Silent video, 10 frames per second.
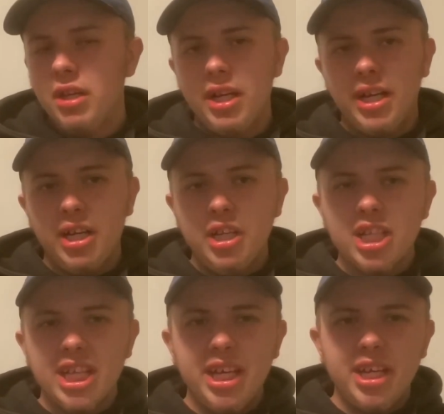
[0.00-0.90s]
Uh, you
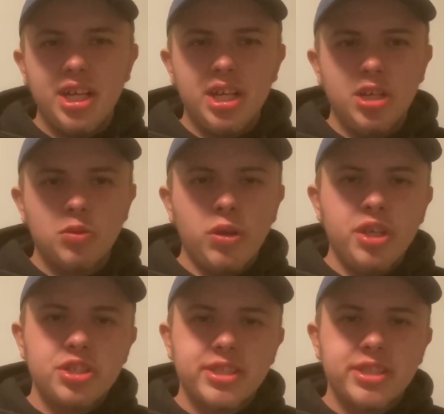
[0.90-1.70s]
can get there's one in